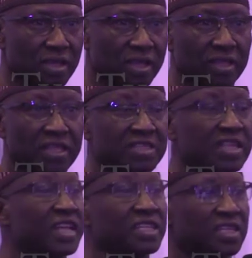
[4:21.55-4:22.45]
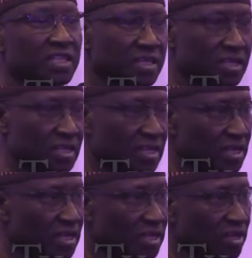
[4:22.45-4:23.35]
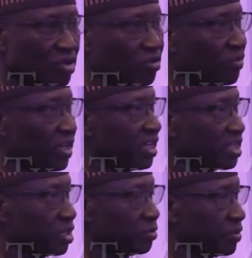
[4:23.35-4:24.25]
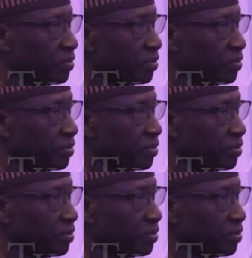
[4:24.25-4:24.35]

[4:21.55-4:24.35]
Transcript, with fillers: in the search of leadership.